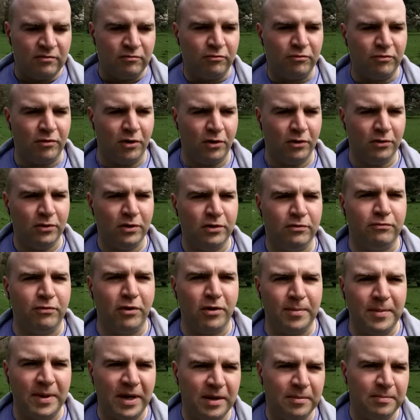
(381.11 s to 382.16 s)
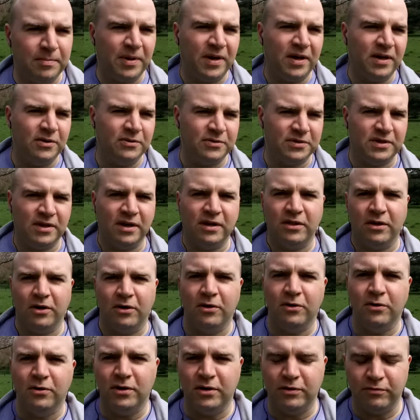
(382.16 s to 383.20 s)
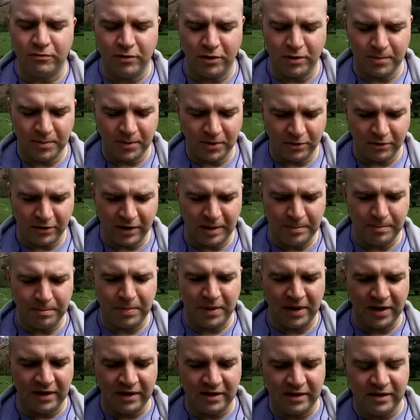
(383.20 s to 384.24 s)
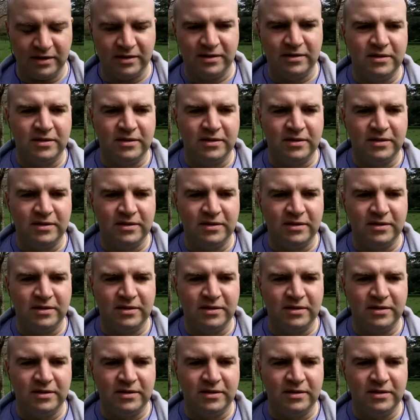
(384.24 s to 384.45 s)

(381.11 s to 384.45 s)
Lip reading: Holy Roman Empire was neither Holy Roman or an empire.